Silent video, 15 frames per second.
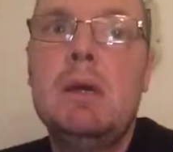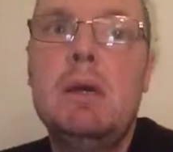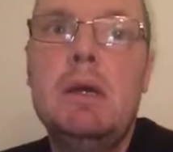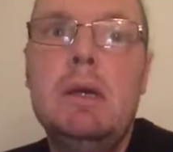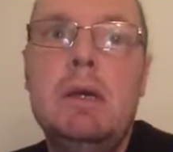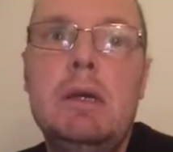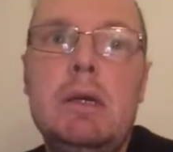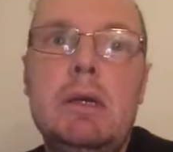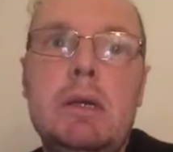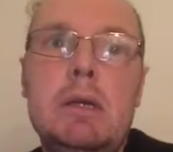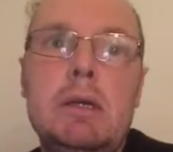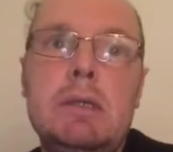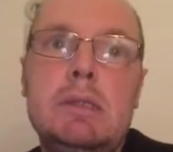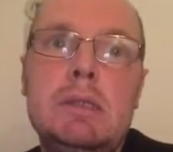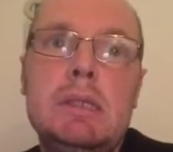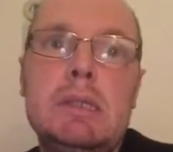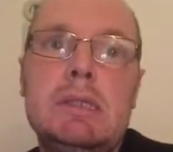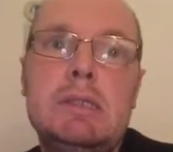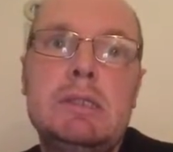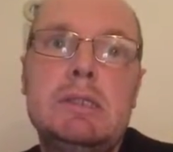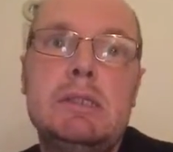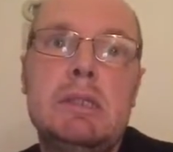
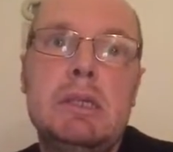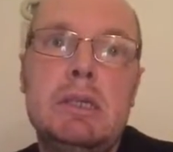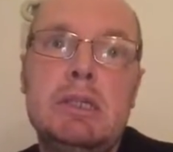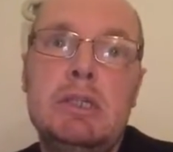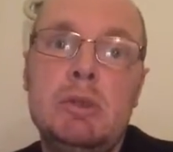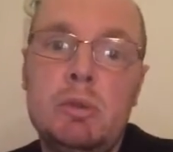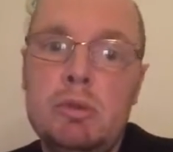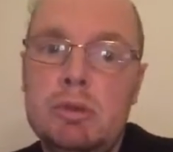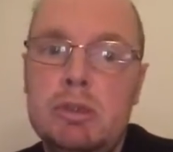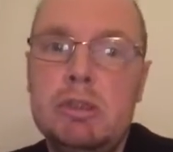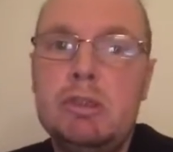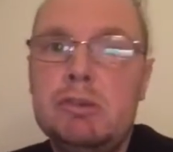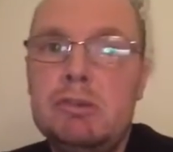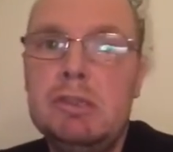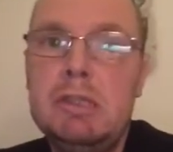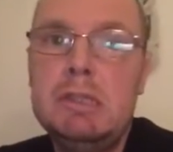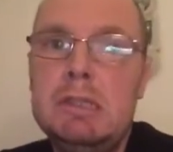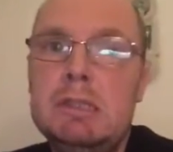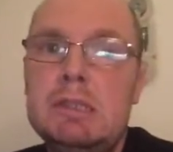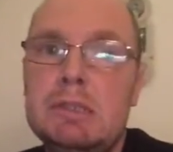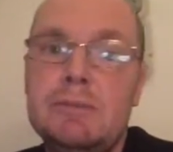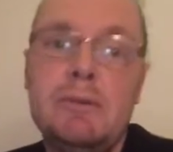this young
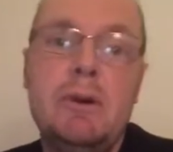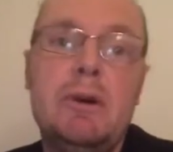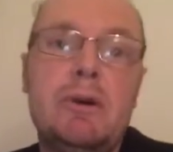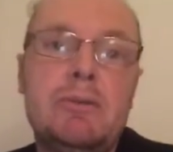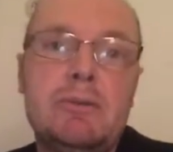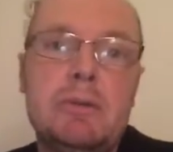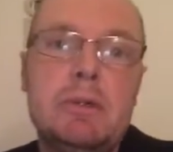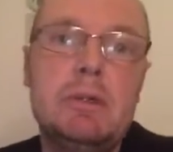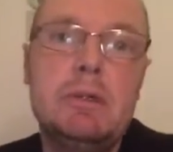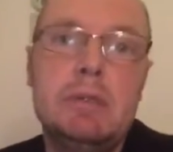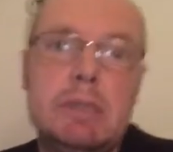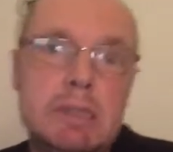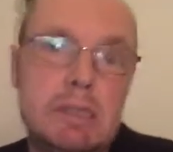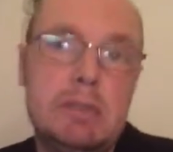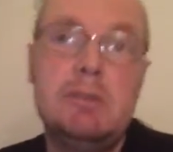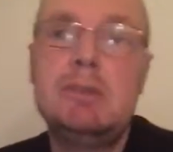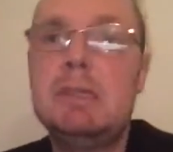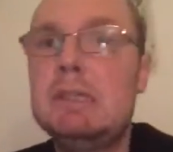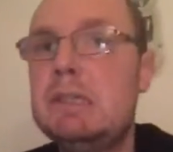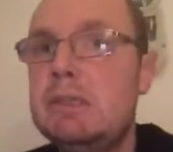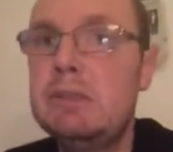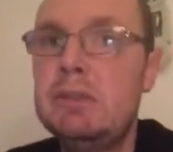Creed's father in
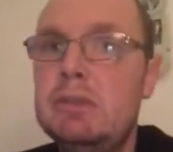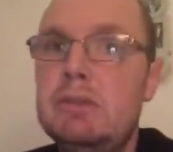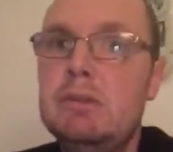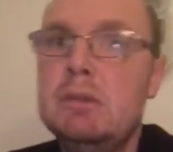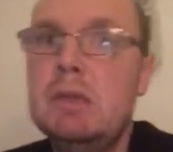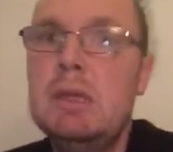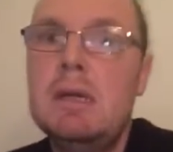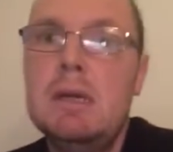Creed II.